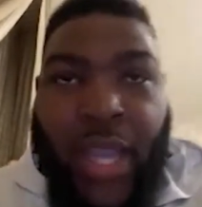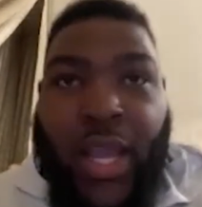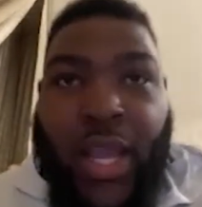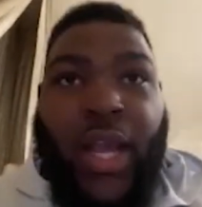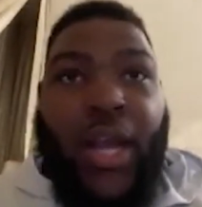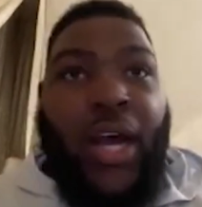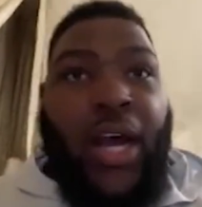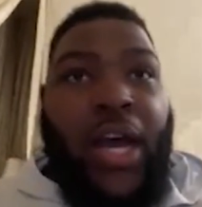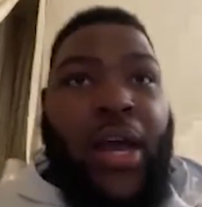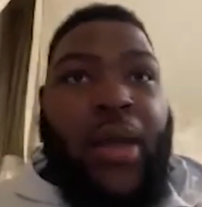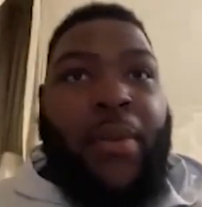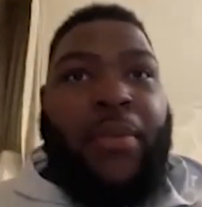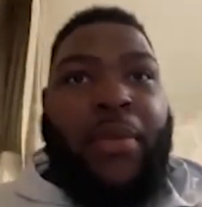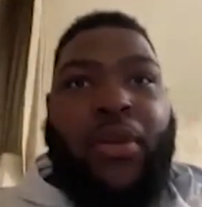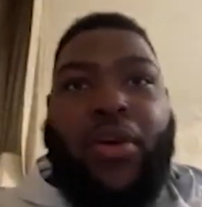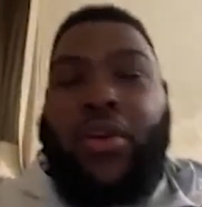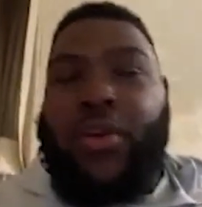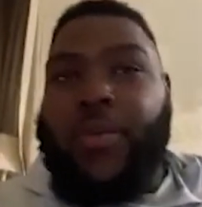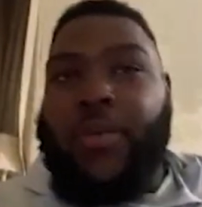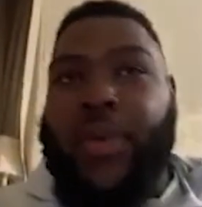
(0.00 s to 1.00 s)
It
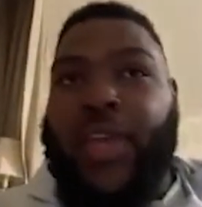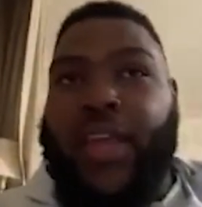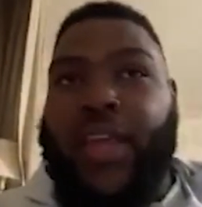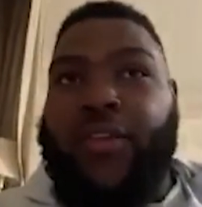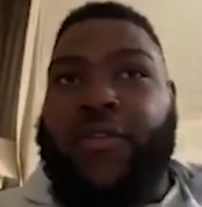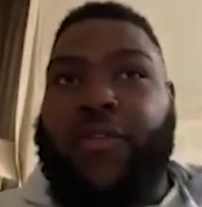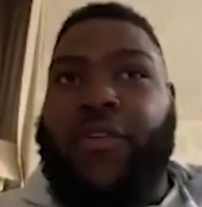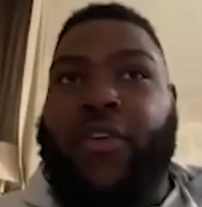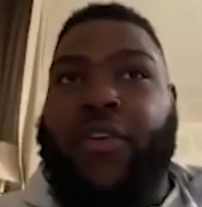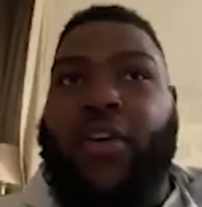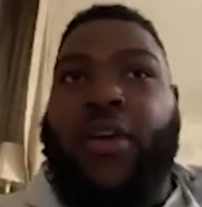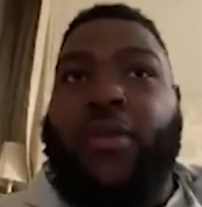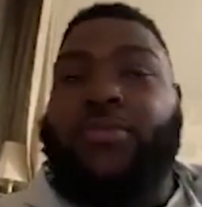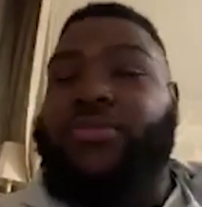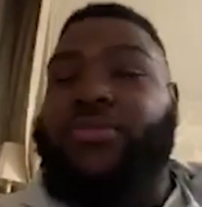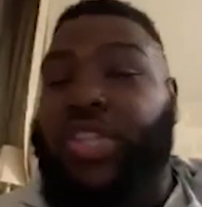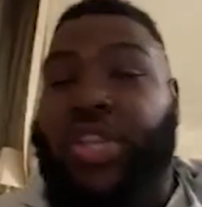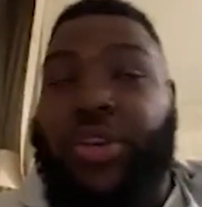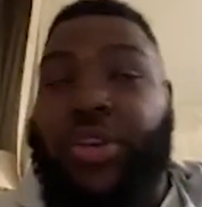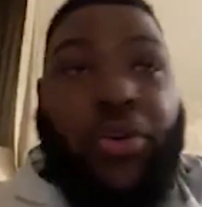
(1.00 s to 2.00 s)
would be from
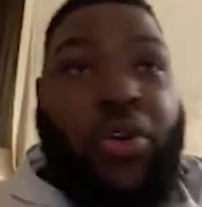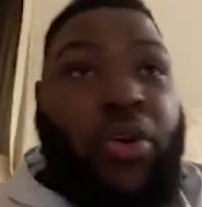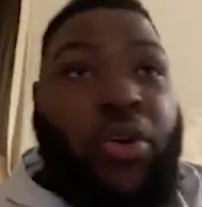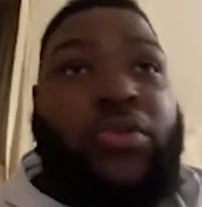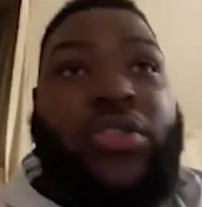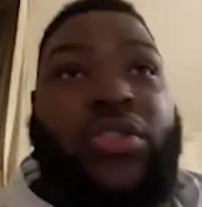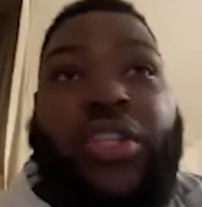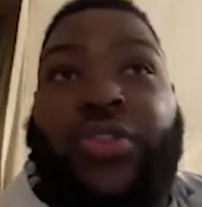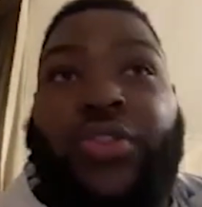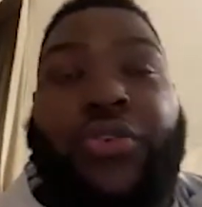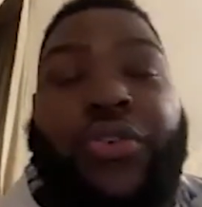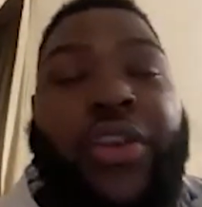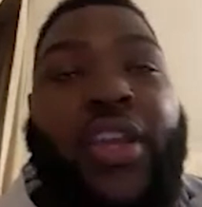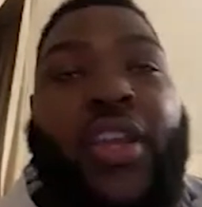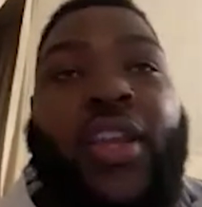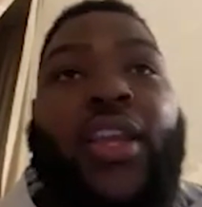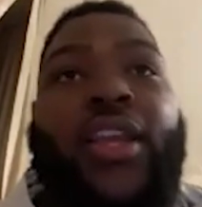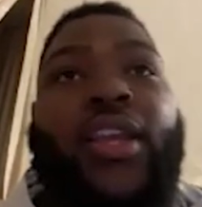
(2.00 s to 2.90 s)
0 to 3.